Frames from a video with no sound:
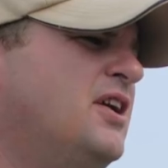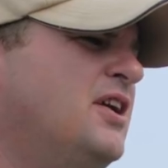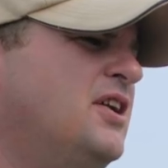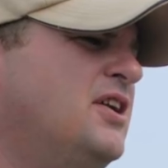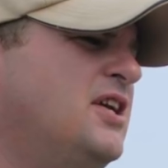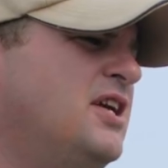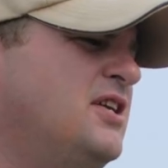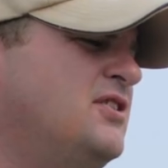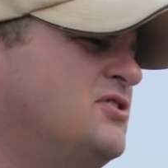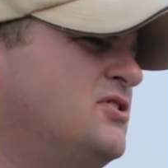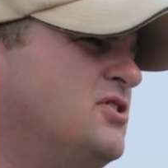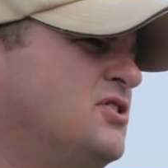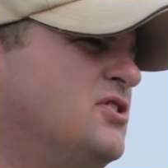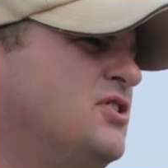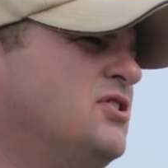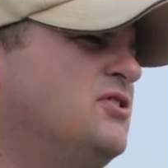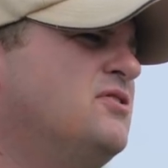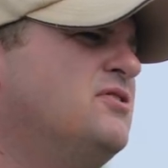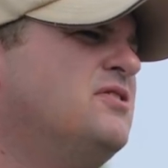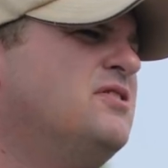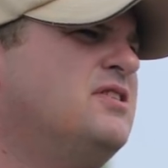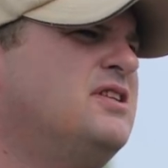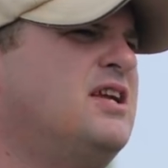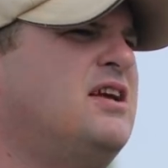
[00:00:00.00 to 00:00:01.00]
an
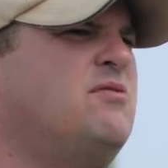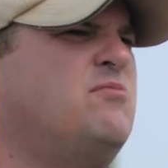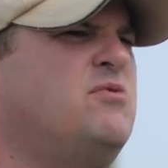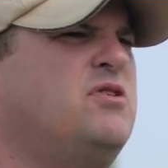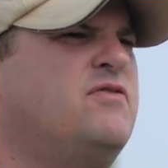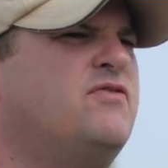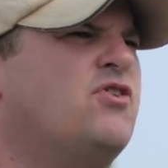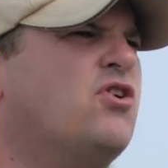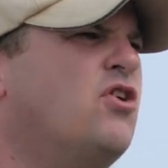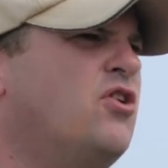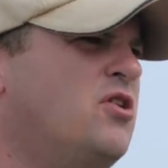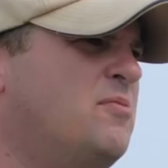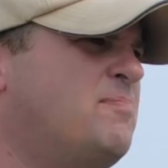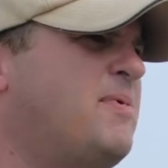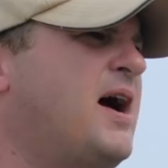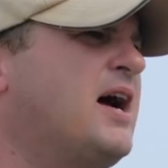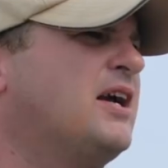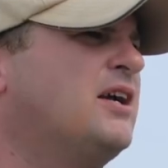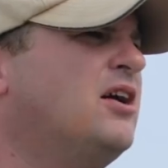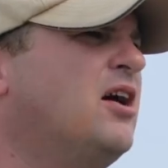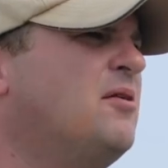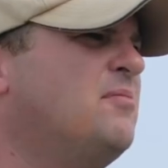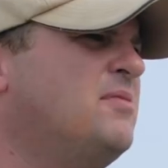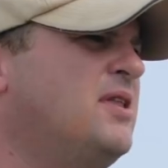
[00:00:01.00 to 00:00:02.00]
incident, then we've got the
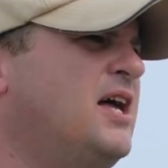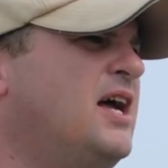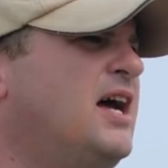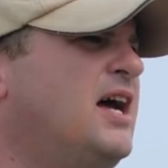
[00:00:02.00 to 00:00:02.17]
backup